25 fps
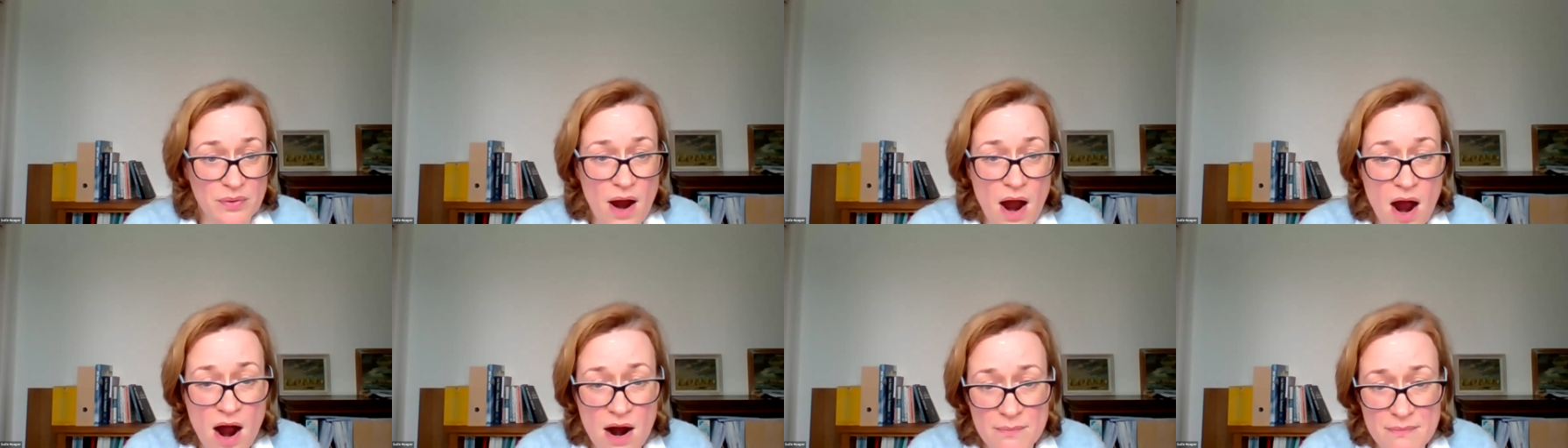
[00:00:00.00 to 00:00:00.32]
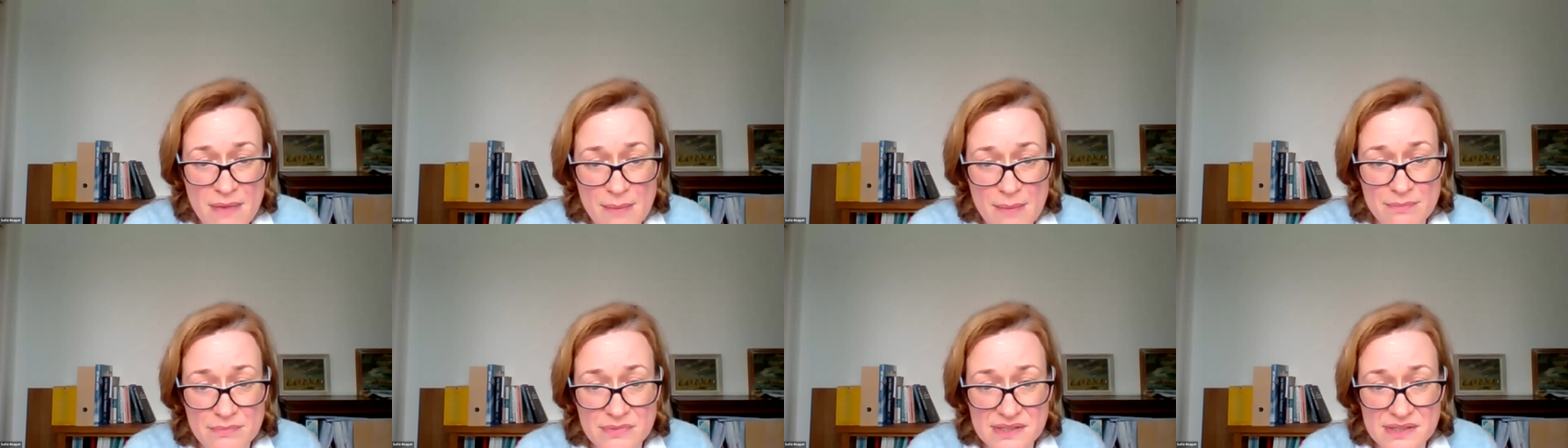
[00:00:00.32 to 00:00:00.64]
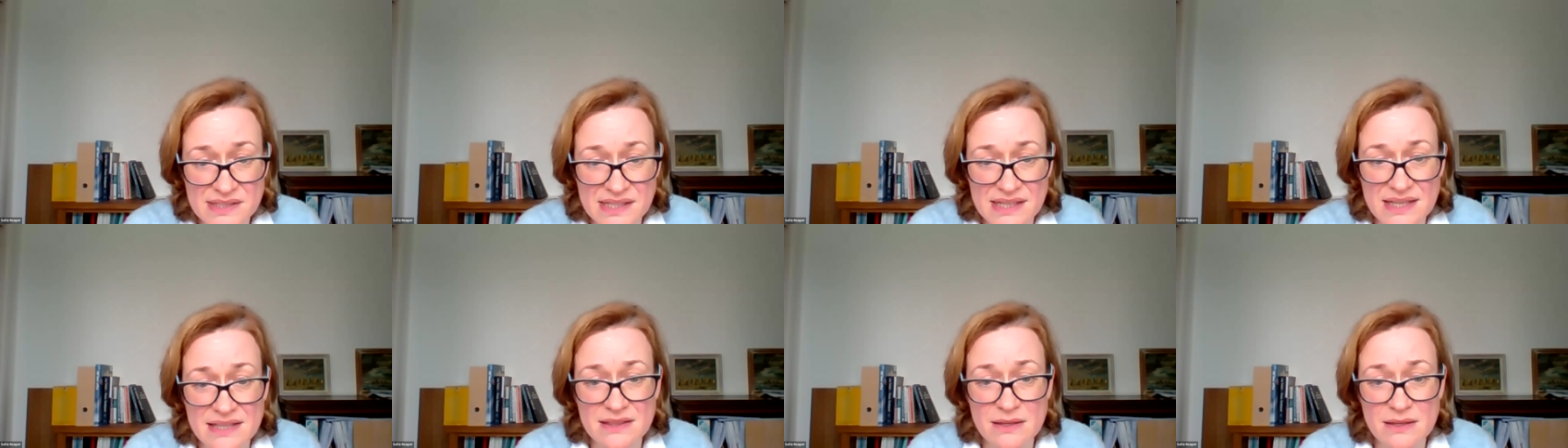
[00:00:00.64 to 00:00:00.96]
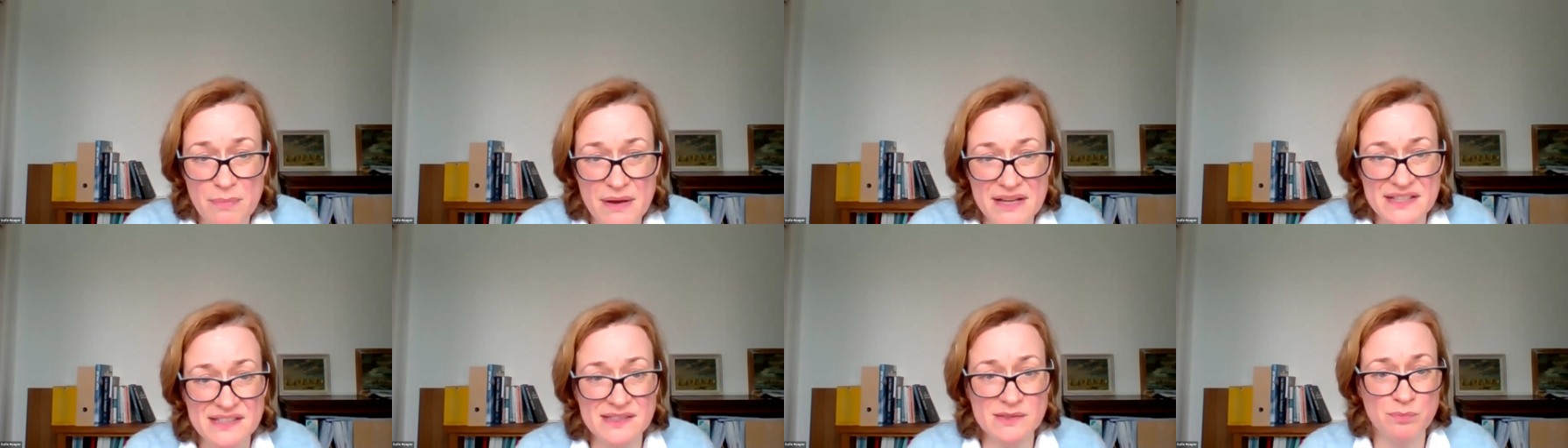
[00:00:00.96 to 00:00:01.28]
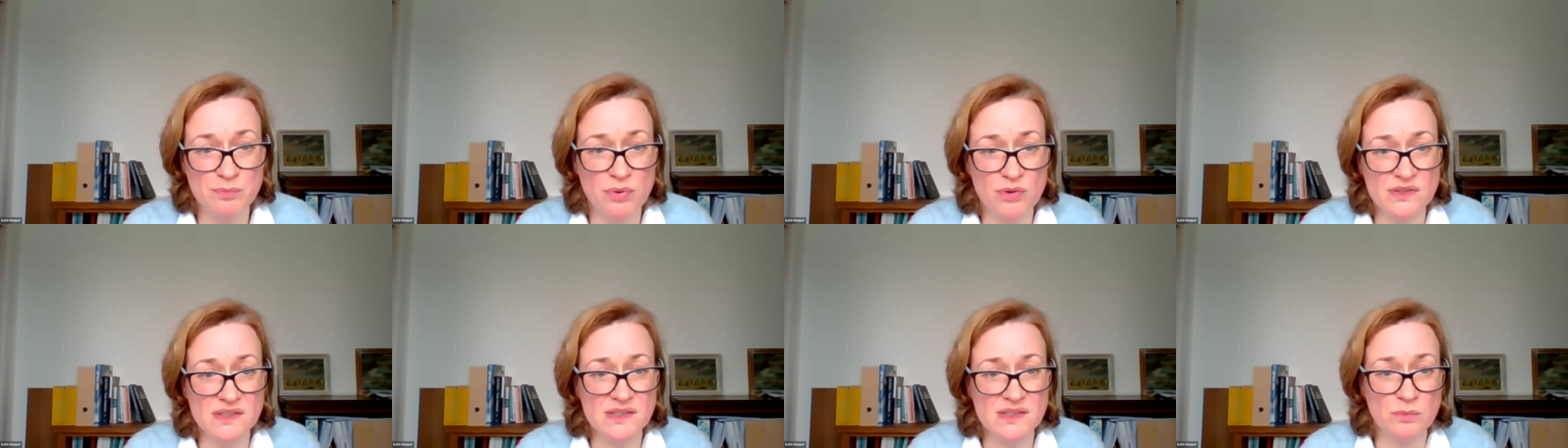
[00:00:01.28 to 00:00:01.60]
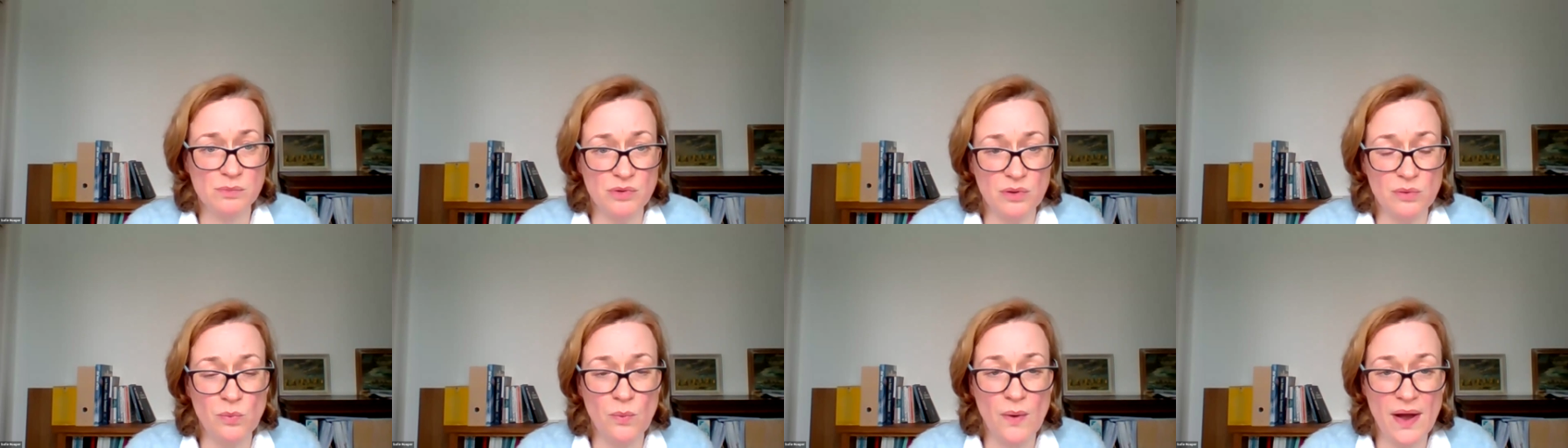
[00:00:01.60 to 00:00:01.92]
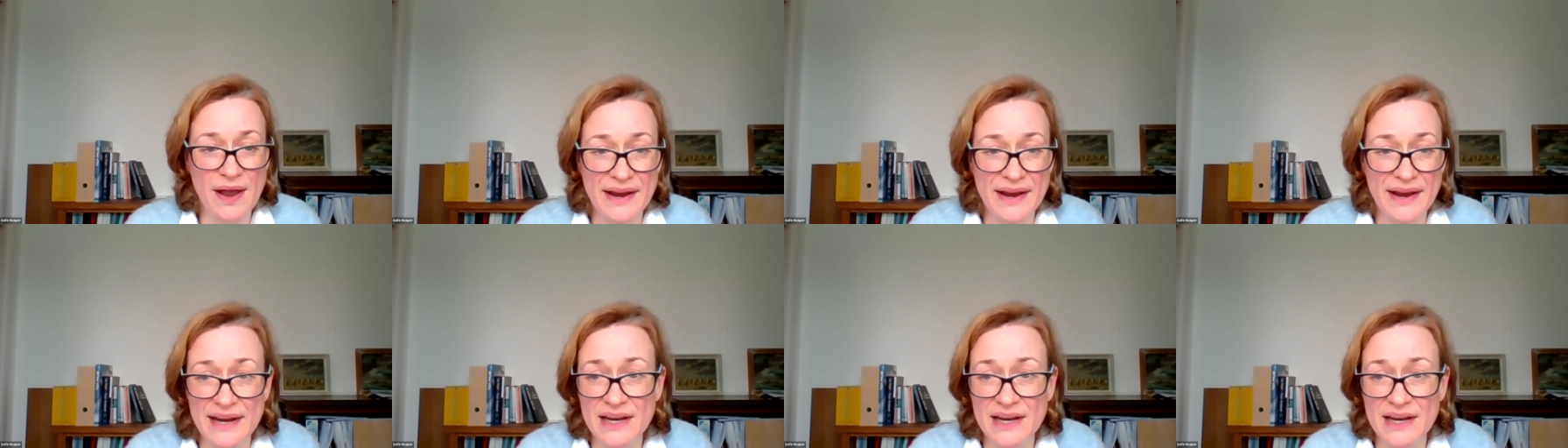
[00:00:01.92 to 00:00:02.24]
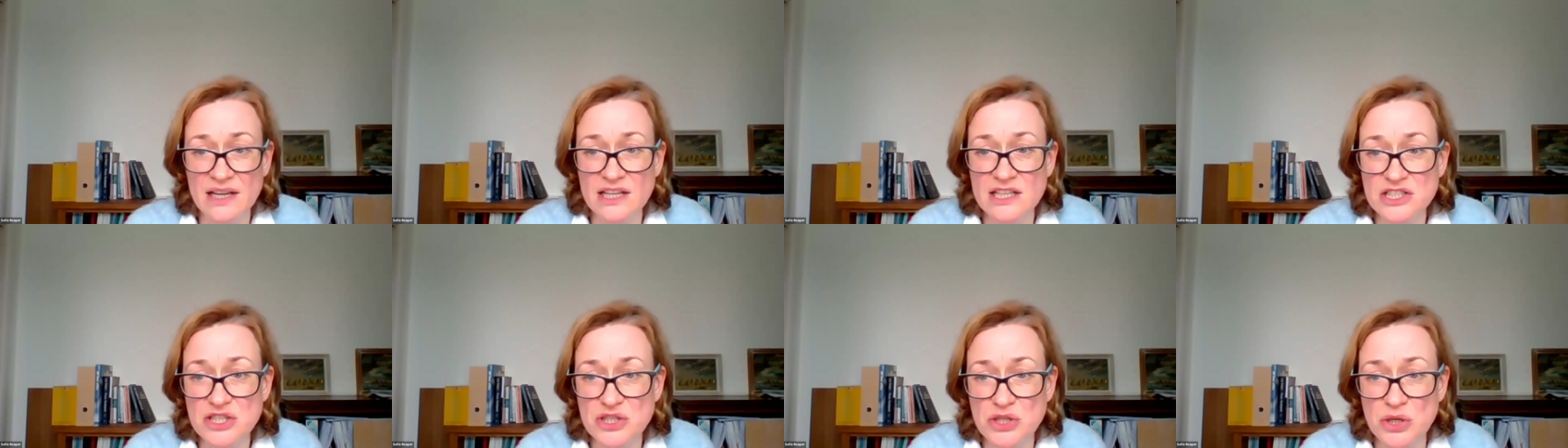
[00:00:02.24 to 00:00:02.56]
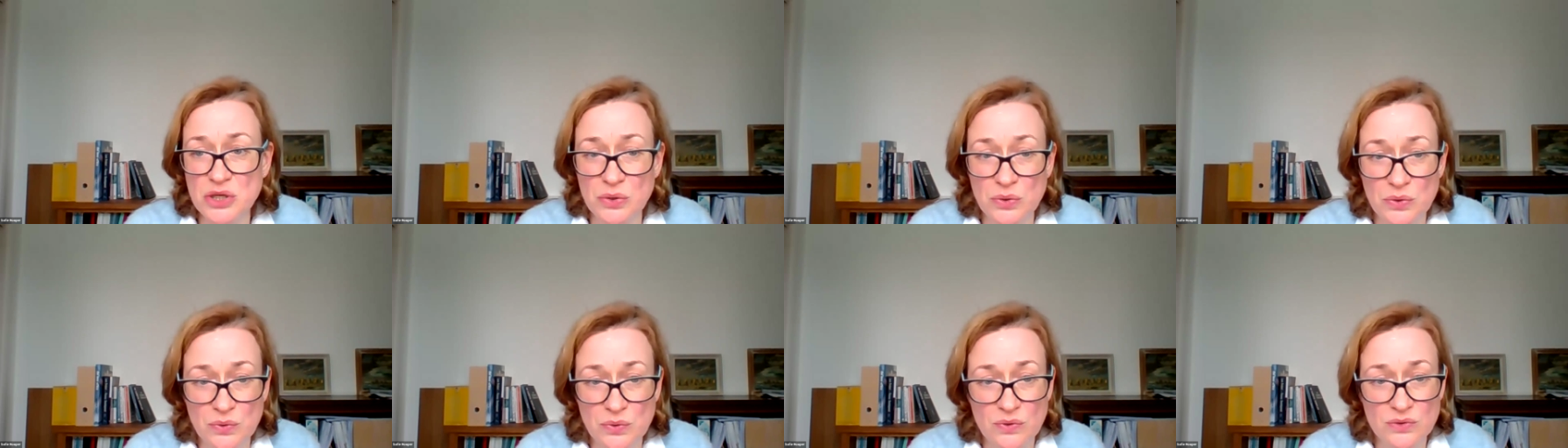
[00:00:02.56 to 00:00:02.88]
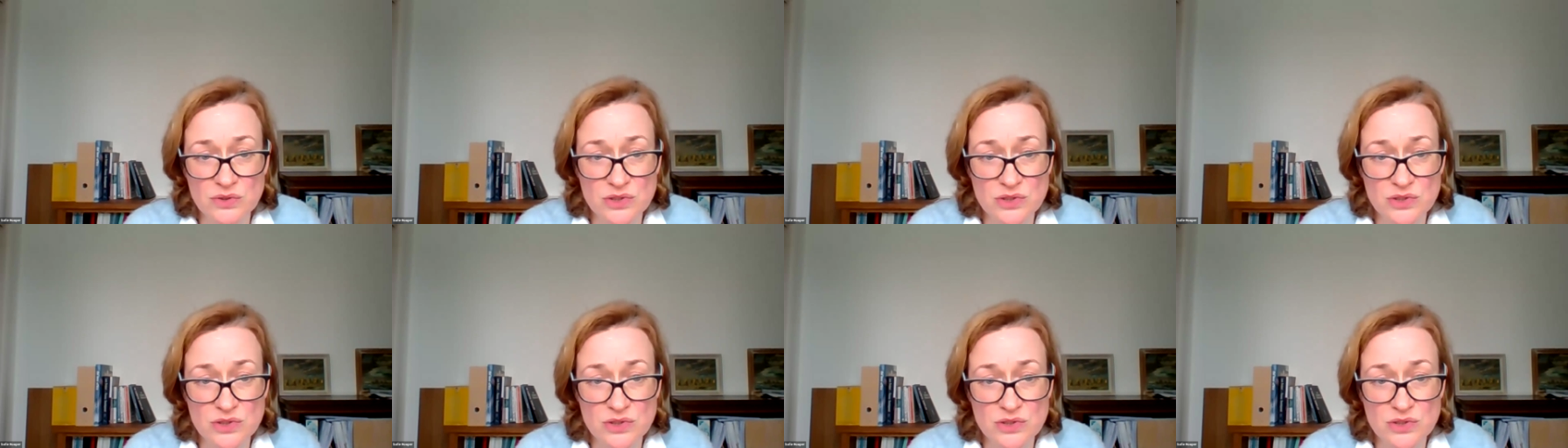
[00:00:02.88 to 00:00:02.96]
our members in the best possible way to